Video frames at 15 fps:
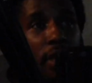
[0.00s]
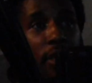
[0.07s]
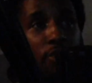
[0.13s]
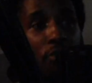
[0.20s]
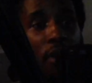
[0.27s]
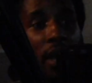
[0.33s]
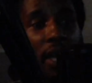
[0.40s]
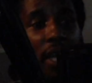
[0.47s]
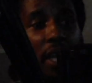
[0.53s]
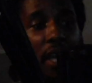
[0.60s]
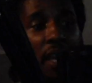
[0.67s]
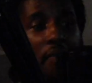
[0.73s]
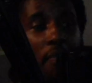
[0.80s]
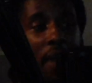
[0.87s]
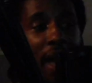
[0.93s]
trying to
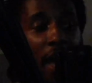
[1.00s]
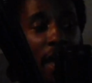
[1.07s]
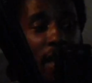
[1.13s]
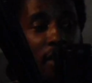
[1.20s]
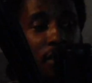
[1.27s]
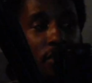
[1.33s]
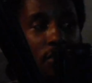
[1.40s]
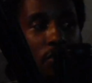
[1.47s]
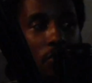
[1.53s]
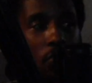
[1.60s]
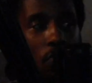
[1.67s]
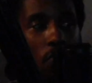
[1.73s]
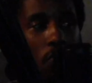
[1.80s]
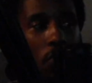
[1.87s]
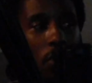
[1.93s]
get past
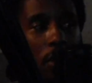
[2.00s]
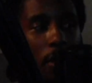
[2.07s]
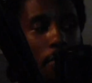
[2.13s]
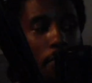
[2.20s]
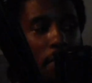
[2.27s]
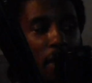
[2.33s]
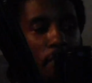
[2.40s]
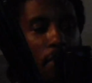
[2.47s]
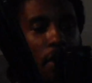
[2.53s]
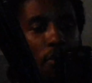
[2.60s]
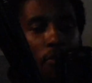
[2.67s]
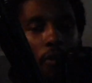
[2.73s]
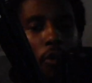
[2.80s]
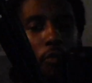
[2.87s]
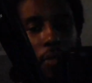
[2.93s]
what may be a
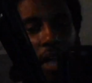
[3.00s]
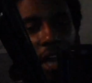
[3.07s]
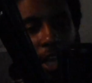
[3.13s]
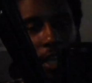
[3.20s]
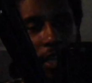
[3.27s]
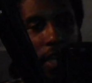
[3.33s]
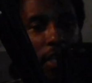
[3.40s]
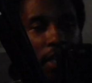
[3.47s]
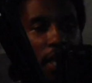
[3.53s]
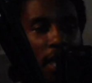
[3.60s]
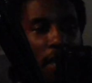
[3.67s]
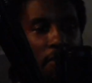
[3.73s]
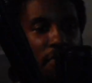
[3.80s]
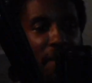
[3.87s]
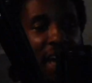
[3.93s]
roadblock in their
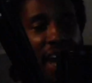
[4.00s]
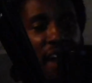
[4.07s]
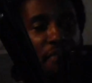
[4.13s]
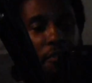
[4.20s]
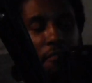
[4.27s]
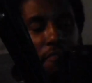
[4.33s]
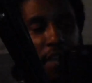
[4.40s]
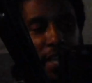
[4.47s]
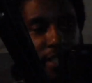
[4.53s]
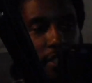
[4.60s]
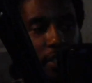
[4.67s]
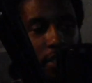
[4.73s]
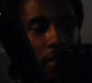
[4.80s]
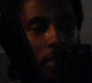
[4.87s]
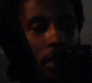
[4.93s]
life, they have to face
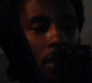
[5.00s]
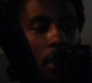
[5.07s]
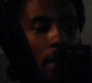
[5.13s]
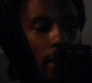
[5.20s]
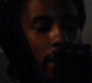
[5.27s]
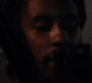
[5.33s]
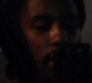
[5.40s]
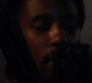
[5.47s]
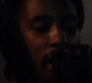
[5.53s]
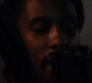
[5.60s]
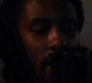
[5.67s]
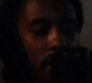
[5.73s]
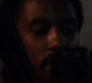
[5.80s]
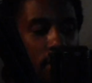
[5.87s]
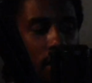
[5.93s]
it. And a
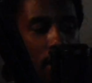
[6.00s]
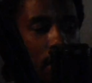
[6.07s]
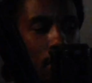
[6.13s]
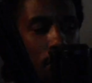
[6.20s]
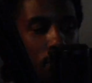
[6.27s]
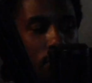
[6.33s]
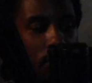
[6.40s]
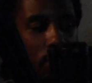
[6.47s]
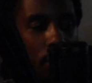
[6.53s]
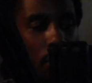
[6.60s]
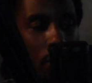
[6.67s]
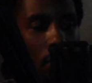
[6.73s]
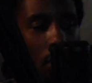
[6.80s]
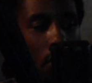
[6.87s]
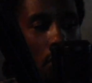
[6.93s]
lot of the times
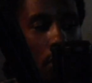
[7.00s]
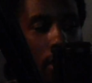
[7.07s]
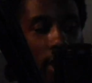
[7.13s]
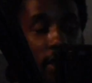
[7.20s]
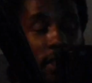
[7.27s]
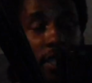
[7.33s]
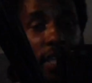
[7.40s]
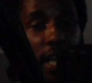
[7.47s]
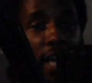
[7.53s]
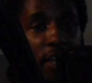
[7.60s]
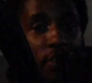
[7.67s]
in today's